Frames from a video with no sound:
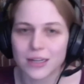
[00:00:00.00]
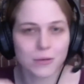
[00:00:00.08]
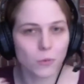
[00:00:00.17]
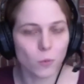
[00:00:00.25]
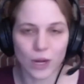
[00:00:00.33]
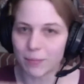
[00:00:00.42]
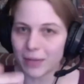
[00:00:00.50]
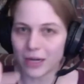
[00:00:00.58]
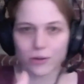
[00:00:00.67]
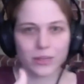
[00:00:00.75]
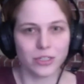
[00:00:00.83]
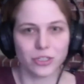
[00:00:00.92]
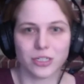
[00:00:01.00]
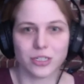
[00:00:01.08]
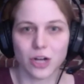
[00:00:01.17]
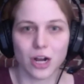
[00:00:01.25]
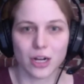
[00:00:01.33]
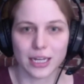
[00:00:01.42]
way better than just
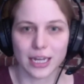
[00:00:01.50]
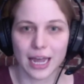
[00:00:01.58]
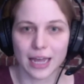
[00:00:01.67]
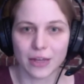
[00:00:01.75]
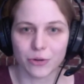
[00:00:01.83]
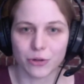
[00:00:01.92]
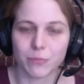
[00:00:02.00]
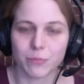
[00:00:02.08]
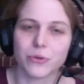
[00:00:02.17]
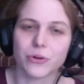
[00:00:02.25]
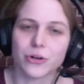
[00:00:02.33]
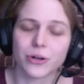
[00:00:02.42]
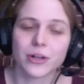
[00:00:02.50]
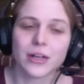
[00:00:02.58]
talking at your computer